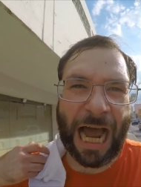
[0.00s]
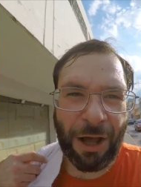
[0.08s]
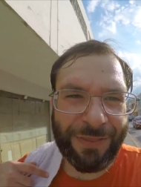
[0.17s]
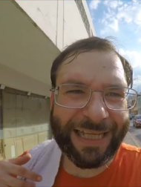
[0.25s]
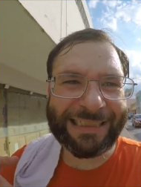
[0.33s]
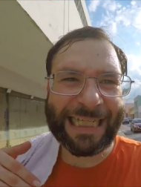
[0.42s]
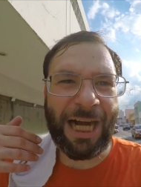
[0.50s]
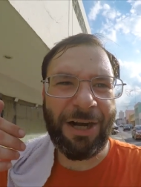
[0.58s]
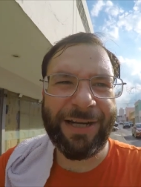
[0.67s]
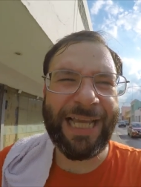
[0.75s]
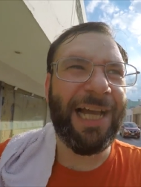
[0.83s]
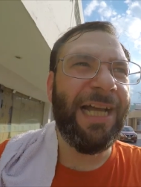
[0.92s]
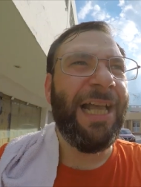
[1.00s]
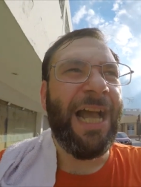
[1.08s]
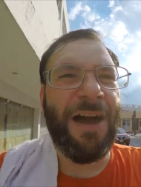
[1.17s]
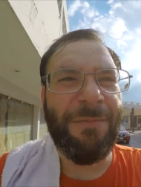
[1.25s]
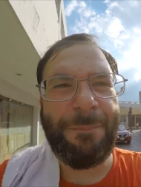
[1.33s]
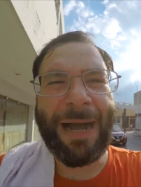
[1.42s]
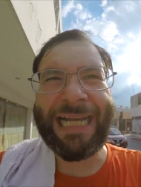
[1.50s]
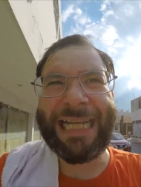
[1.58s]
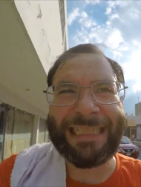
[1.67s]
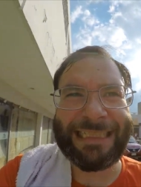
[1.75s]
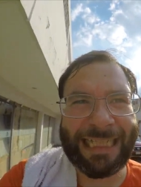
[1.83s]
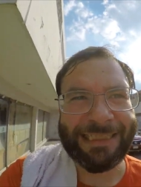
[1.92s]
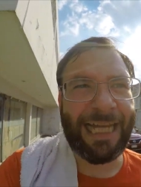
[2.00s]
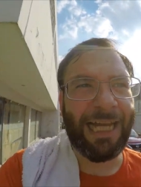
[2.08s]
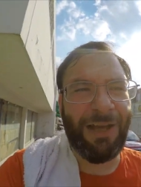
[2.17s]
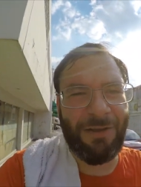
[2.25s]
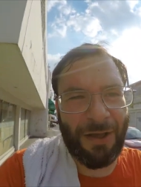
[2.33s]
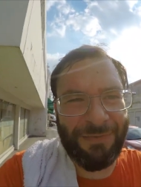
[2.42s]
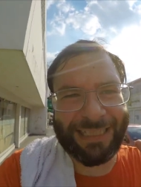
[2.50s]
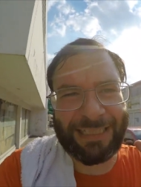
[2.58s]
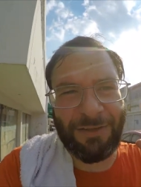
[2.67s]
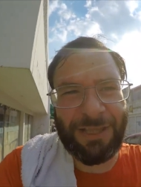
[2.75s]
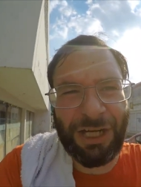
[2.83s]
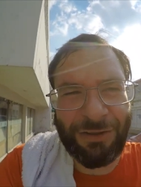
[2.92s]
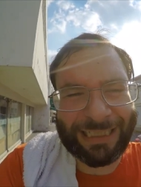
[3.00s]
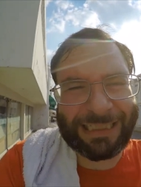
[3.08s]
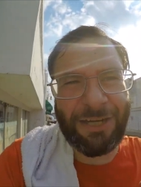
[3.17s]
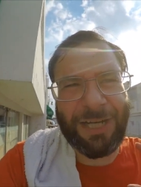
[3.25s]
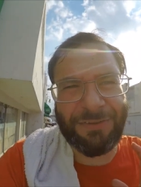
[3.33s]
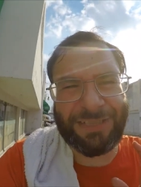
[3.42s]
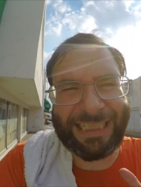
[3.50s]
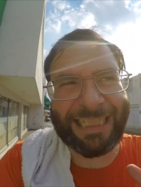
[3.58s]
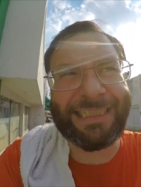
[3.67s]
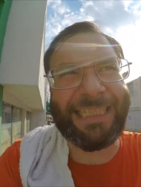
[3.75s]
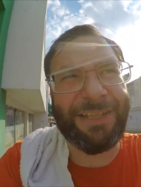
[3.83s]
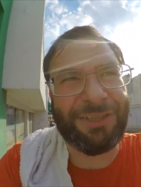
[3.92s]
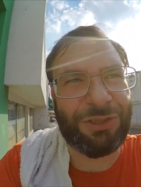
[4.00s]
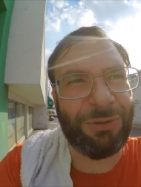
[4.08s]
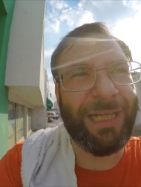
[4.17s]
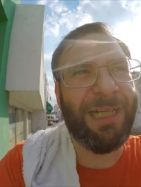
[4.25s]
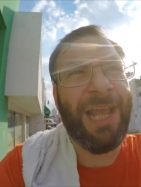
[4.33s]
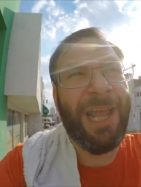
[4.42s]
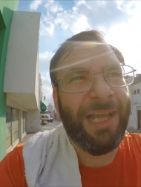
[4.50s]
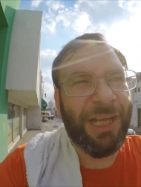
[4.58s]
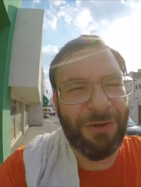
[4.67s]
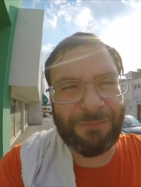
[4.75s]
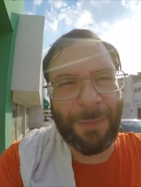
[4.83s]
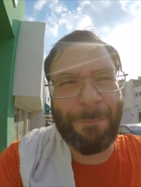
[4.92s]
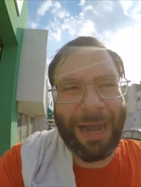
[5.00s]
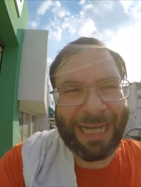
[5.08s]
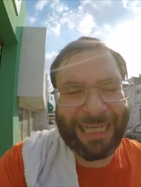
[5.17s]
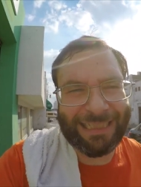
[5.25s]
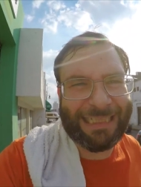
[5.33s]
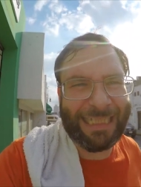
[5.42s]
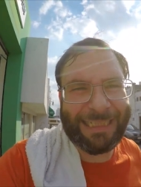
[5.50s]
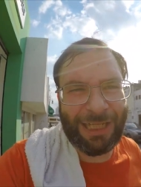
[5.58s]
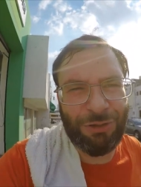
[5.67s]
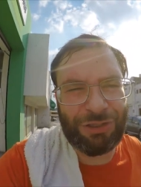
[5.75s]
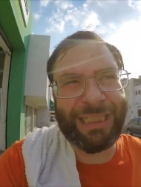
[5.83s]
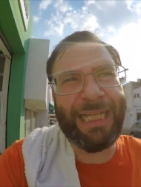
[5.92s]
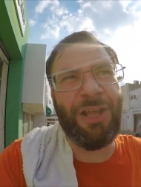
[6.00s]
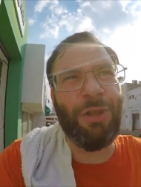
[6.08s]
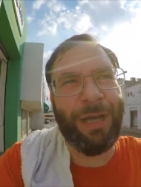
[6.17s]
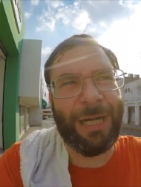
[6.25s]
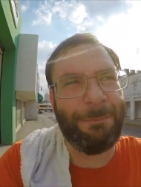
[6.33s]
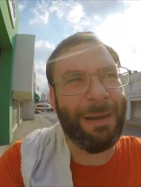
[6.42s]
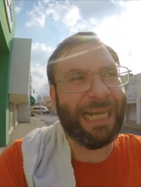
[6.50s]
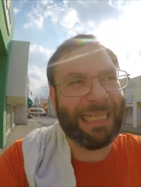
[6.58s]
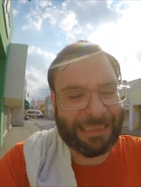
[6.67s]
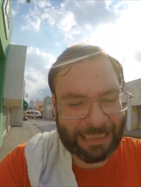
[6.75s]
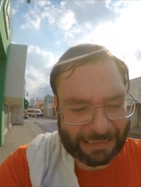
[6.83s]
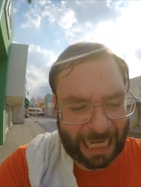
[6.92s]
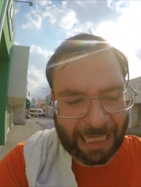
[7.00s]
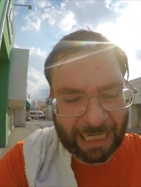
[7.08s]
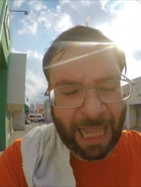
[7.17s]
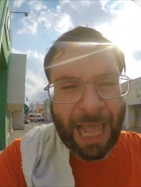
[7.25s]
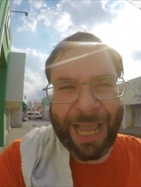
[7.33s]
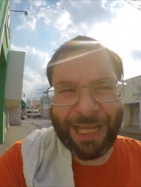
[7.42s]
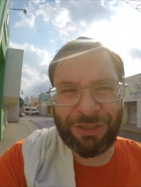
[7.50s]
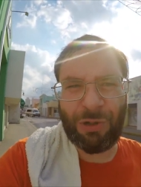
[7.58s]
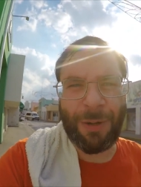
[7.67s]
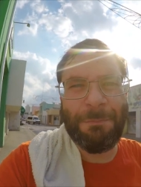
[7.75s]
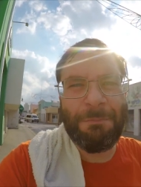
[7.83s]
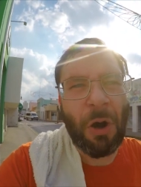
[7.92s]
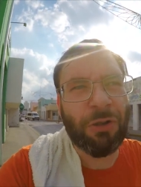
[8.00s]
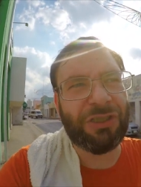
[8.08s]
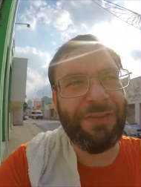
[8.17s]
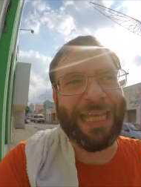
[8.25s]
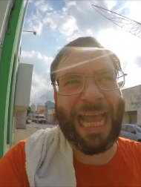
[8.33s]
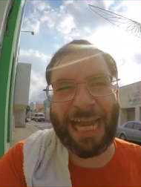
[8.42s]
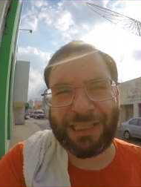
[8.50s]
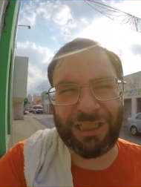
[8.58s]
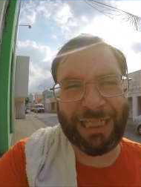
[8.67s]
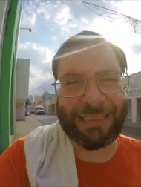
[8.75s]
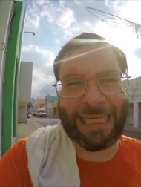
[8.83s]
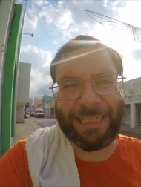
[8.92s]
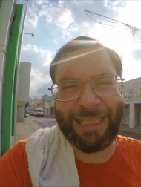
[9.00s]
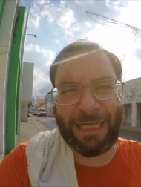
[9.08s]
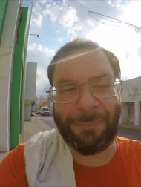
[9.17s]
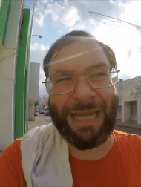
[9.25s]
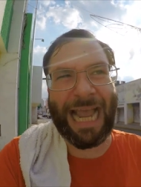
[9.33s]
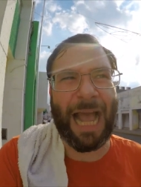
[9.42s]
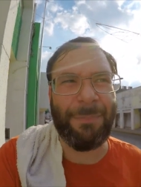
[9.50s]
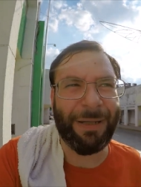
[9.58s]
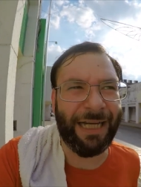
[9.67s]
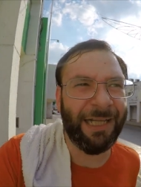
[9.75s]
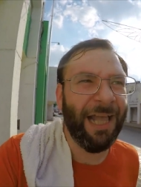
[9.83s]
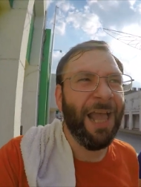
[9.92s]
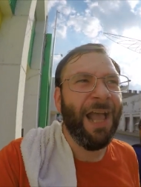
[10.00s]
Now this area of Parque Santa, of this, you know, this area of sixtieth Street, you know, from Parque Santa Lucia all the way to Parque Santa Ana is where most of the action is actually gonna be happening